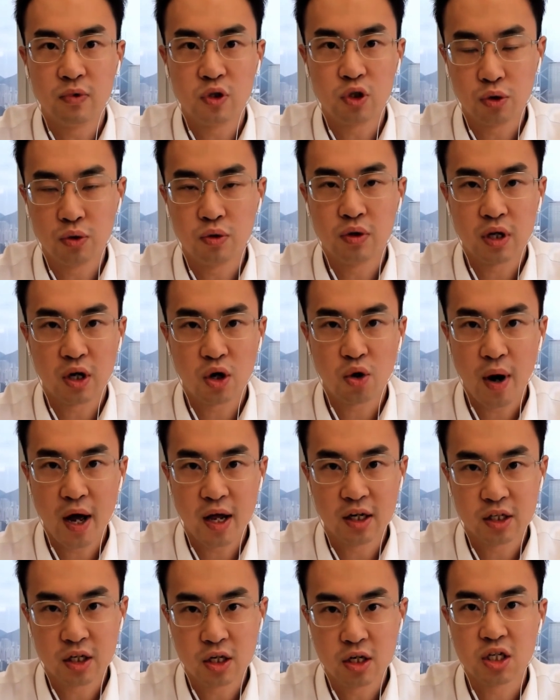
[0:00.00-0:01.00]
to the
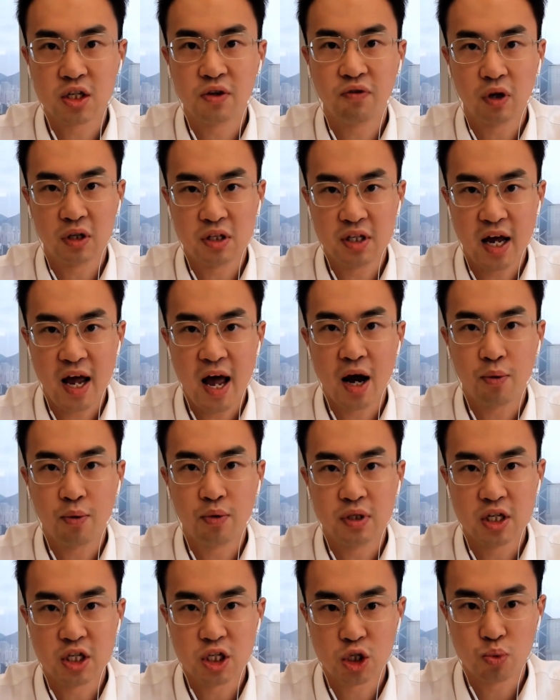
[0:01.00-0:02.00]
creditors for debt
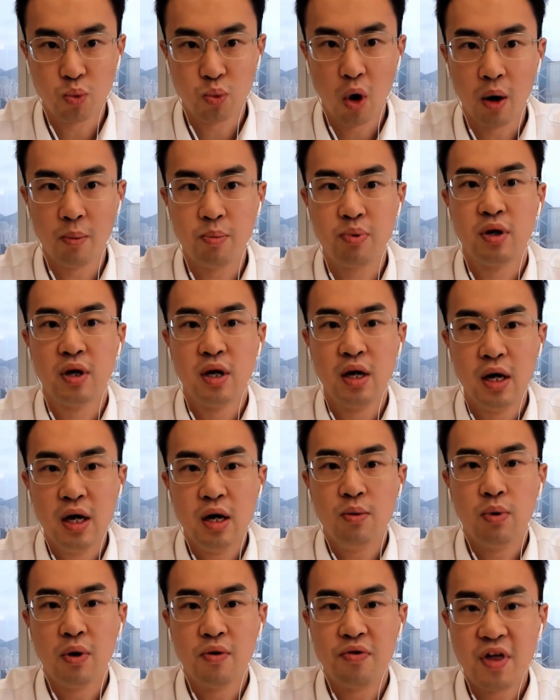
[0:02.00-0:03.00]
equity swap.
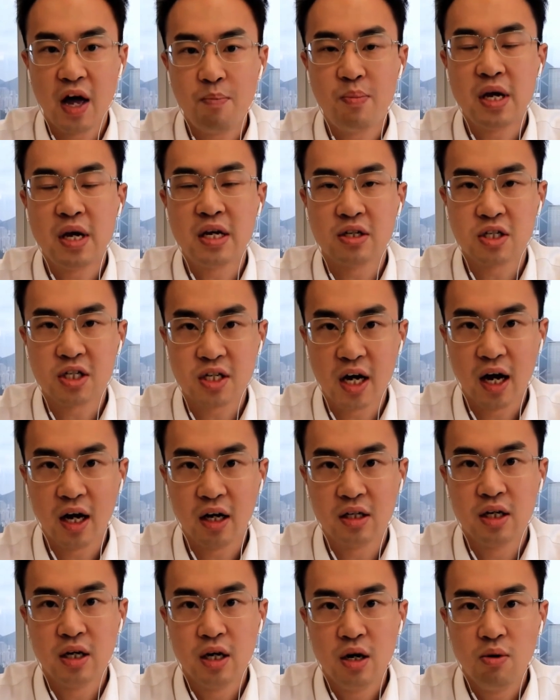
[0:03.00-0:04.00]
With that being
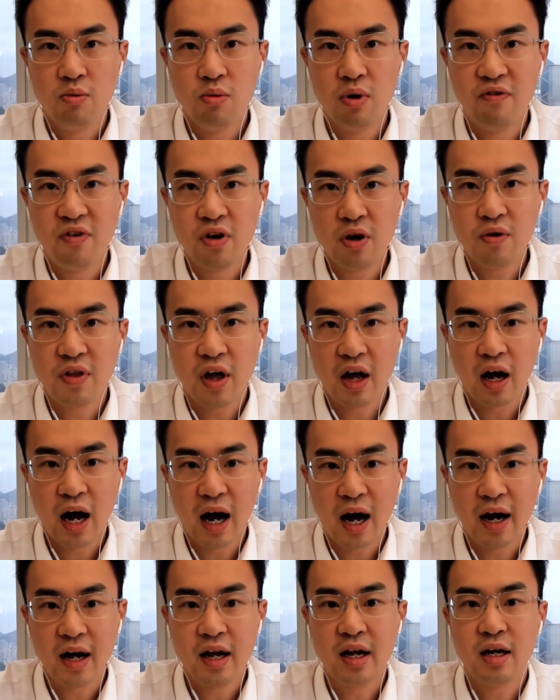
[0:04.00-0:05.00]
said, we view that
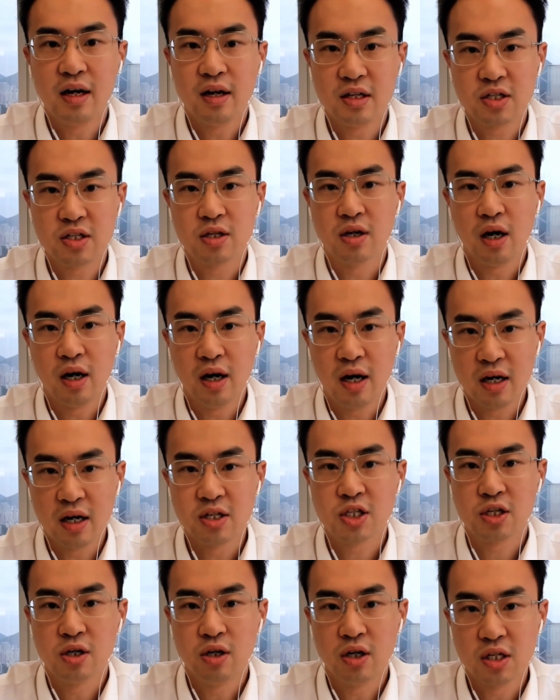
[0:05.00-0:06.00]
high
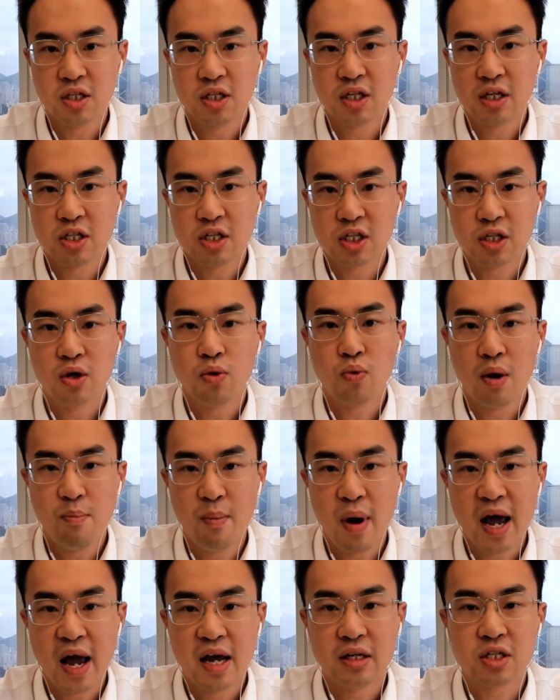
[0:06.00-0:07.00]
uncertainty still
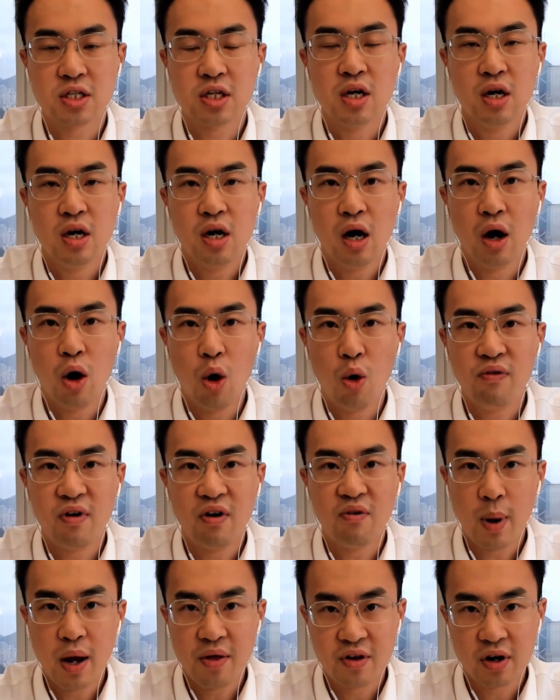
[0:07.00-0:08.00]
remains
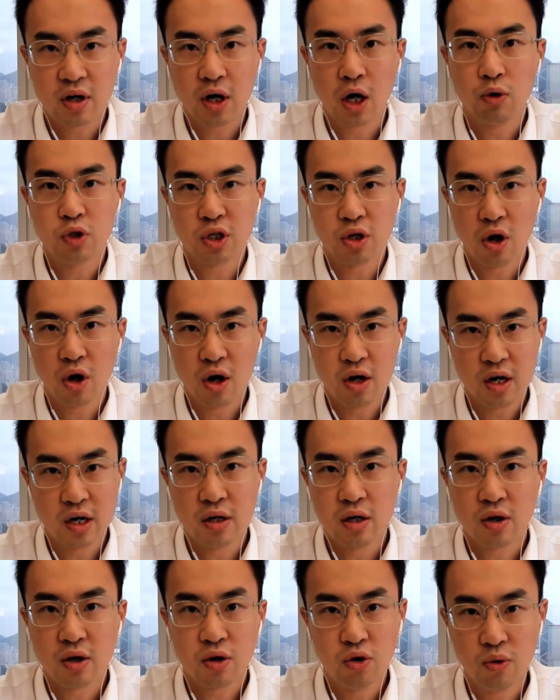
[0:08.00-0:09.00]
over whether Country
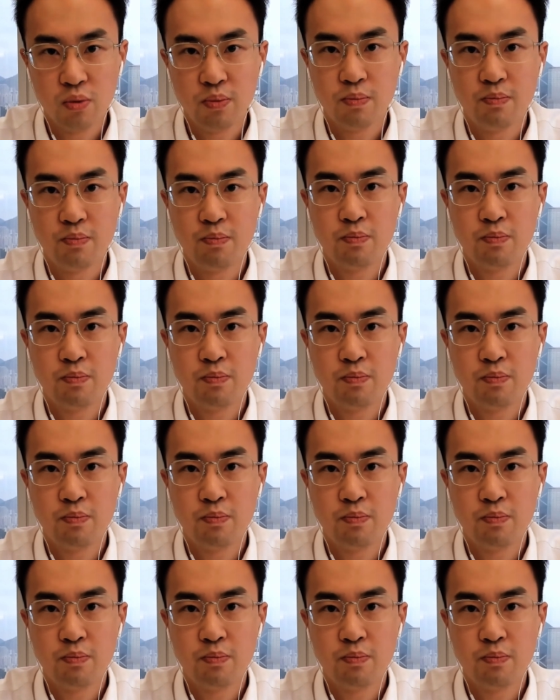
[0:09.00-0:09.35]
Garden could